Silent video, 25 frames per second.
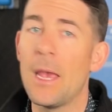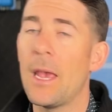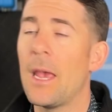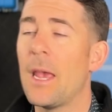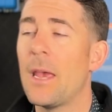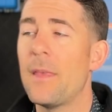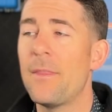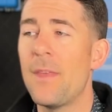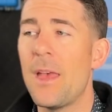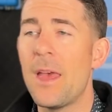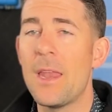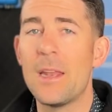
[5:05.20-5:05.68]

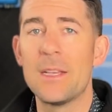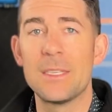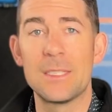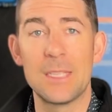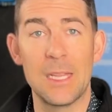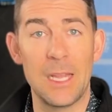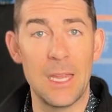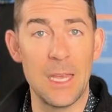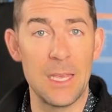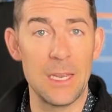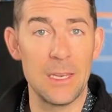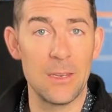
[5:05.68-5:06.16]
And then as
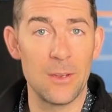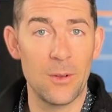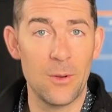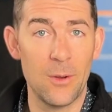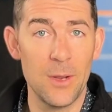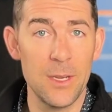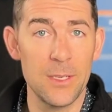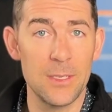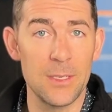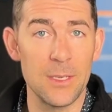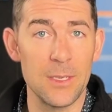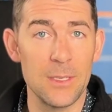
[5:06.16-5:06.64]
the light
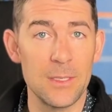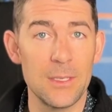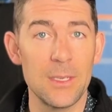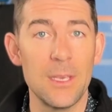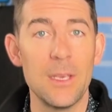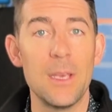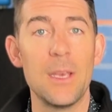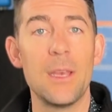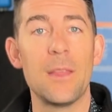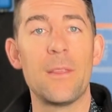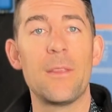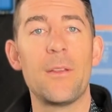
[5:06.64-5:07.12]
increases,
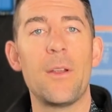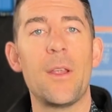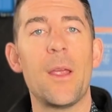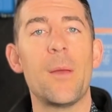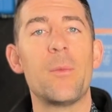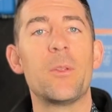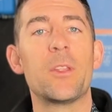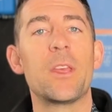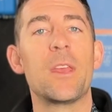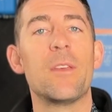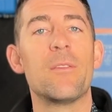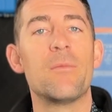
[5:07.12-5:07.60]
they're
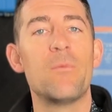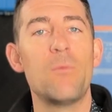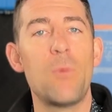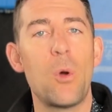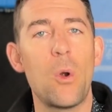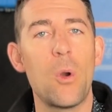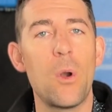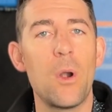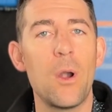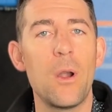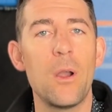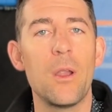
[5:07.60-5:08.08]
able to give
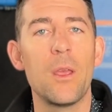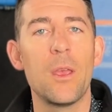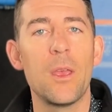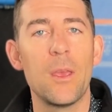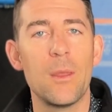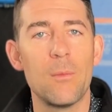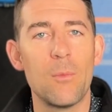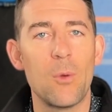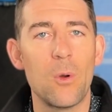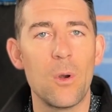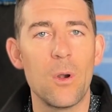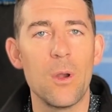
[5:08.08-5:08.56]
more
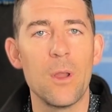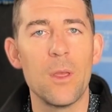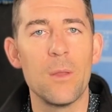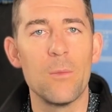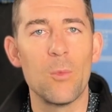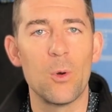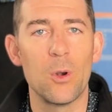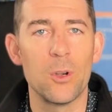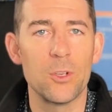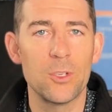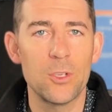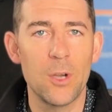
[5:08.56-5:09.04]
and more and
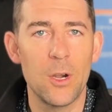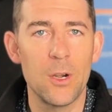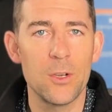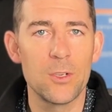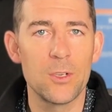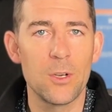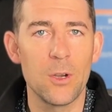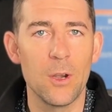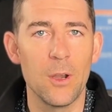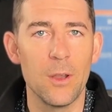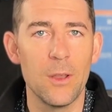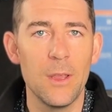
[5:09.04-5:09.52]
more
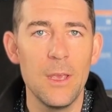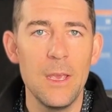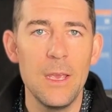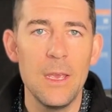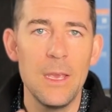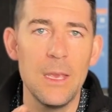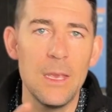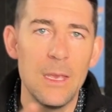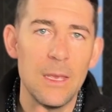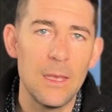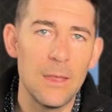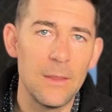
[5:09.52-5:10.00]
charge current.
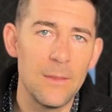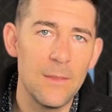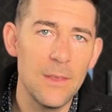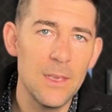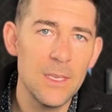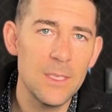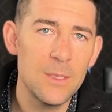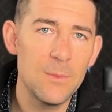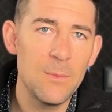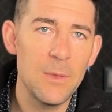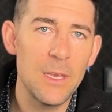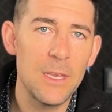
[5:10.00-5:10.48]

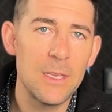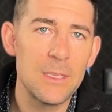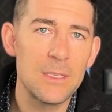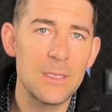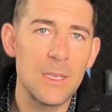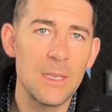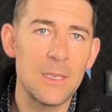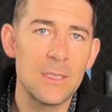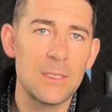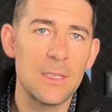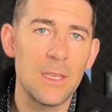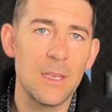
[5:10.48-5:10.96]
This means
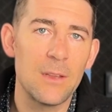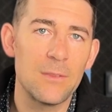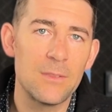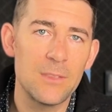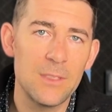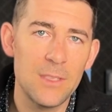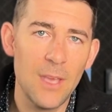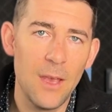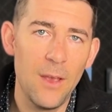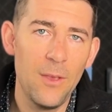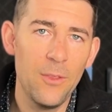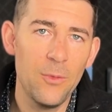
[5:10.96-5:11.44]
that a set of
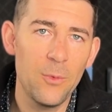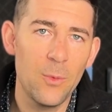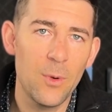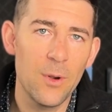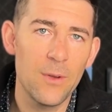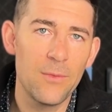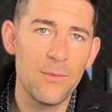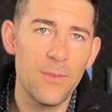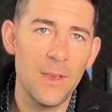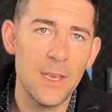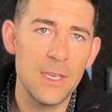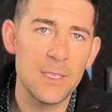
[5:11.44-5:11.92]

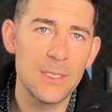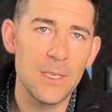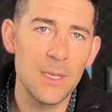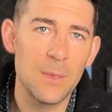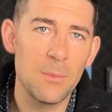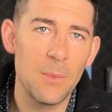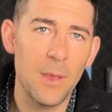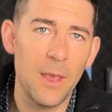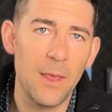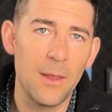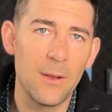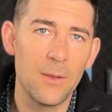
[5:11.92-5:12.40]
southward
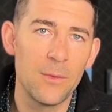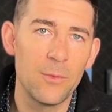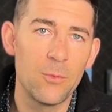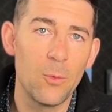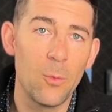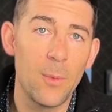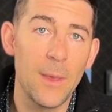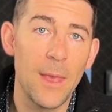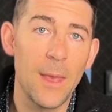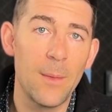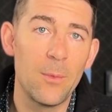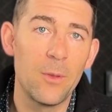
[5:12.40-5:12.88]
facing panels
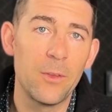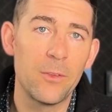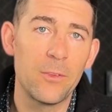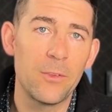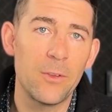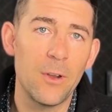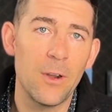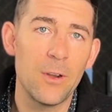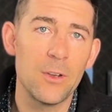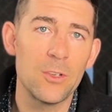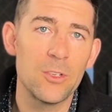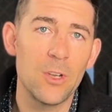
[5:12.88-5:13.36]
will be able to
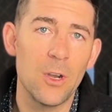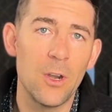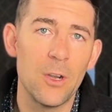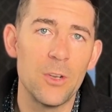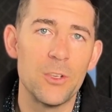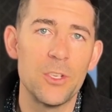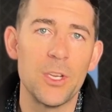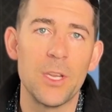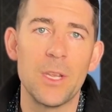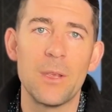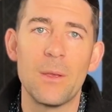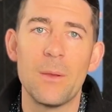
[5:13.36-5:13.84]
start
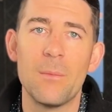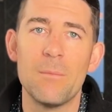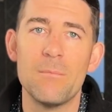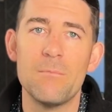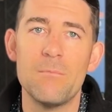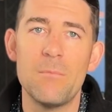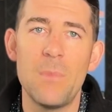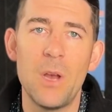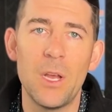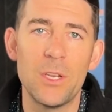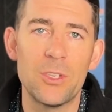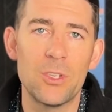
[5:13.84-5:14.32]
charging
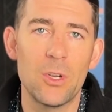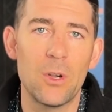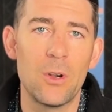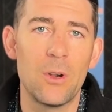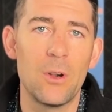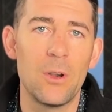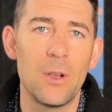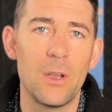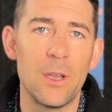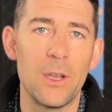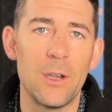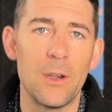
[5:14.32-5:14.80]
much
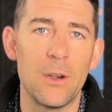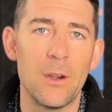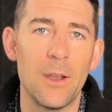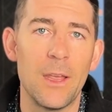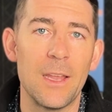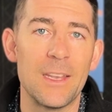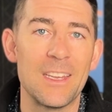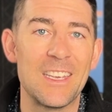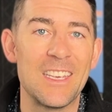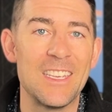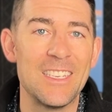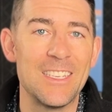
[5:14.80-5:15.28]
earlier
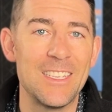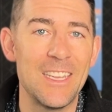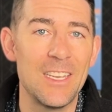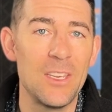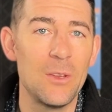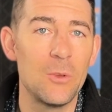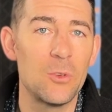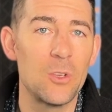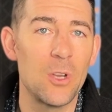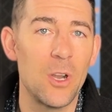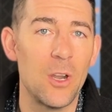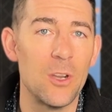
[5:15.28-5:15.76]
and
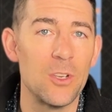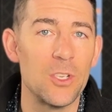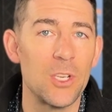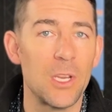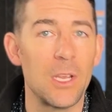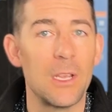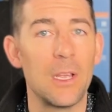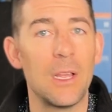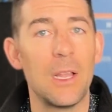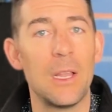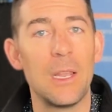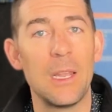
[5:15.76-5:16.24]
continue
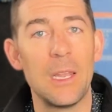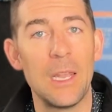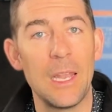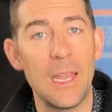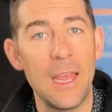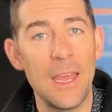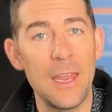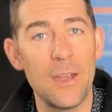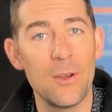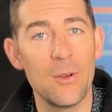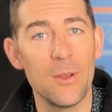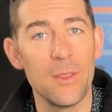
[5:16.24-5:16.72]
charging
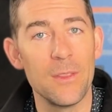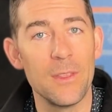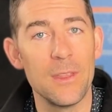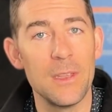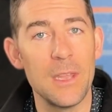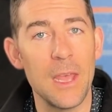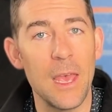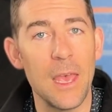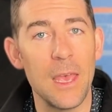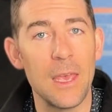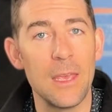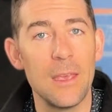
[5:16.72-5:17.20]
later in the
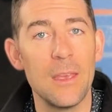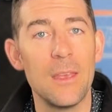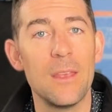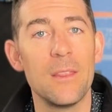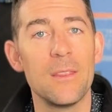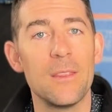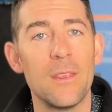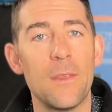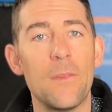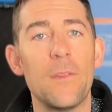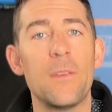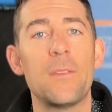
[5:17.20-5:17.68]
day
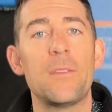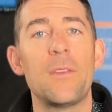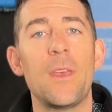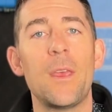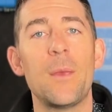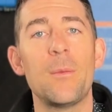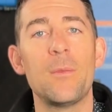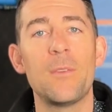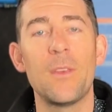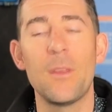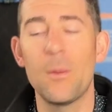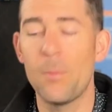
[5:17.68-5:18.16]
than the
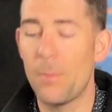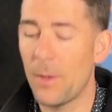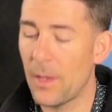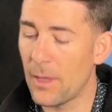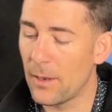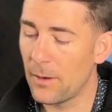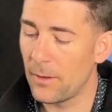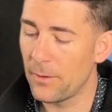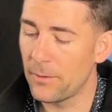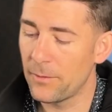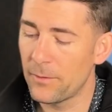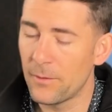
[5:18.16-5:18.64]
same set of
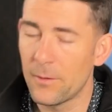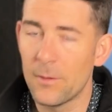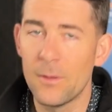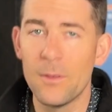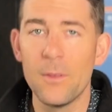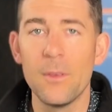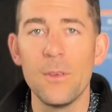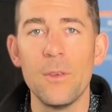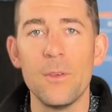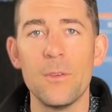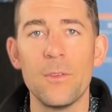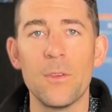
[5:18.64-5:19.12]
panels
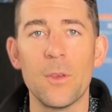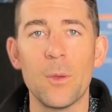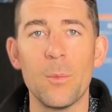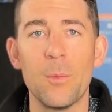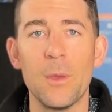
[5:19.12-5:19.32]
using a